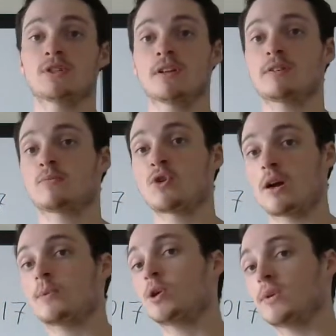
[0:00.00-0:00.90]
not the
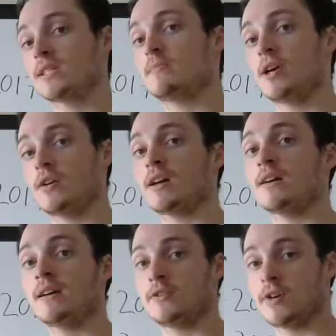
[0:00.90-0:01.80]
primary reason America
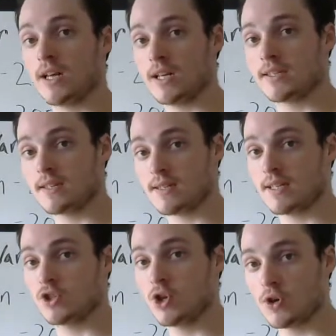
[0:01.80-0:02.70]
and her allies decided
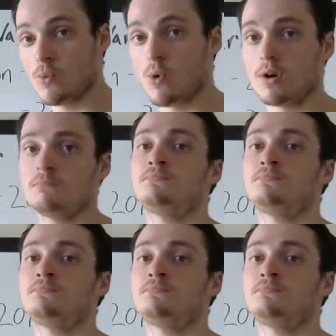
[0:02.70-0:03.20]
to go to war.